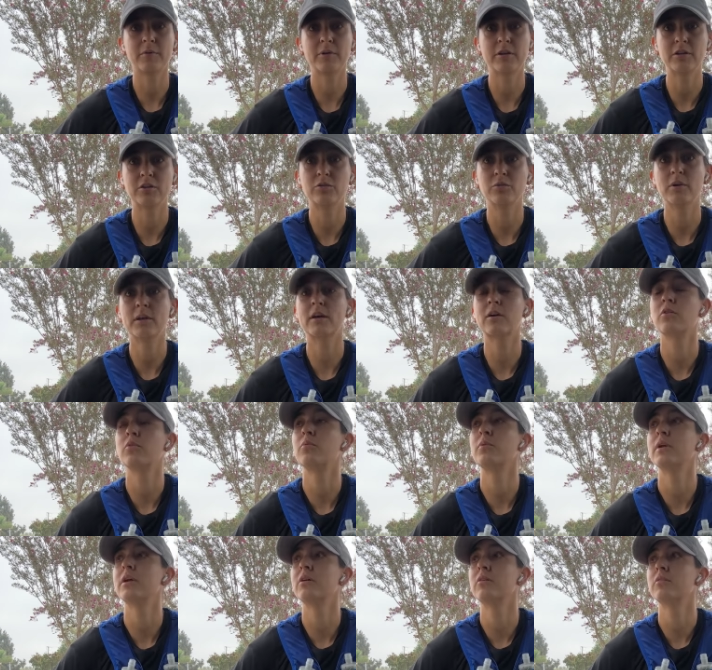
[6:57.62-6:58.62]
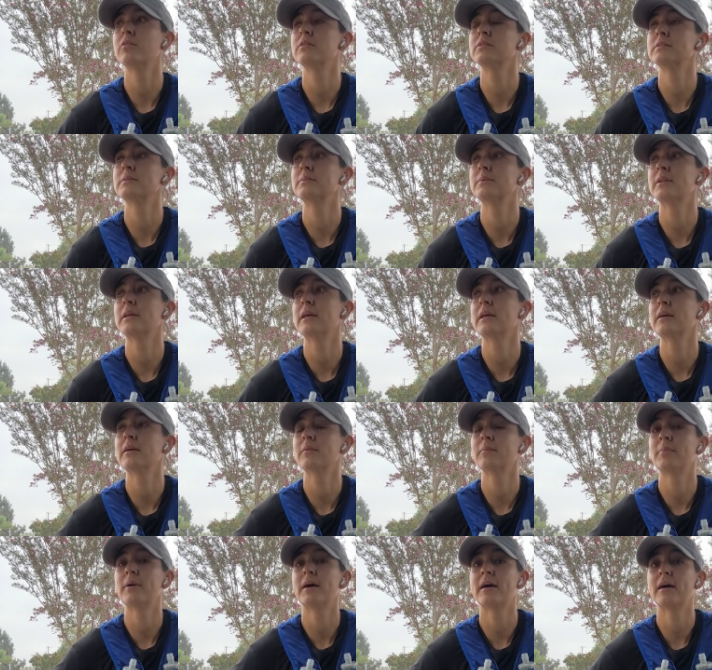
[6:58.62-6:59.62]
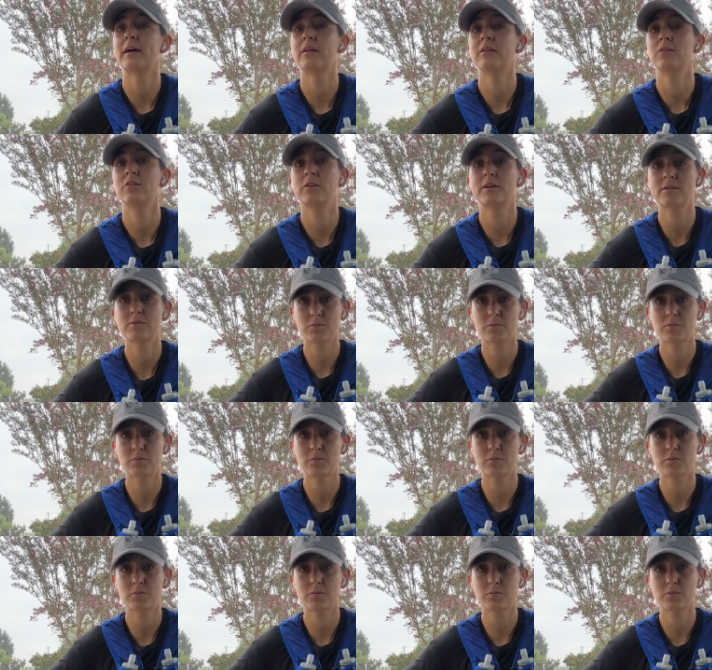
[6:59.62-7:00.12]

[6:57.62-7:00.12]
gonna do like a reel or something, but you guys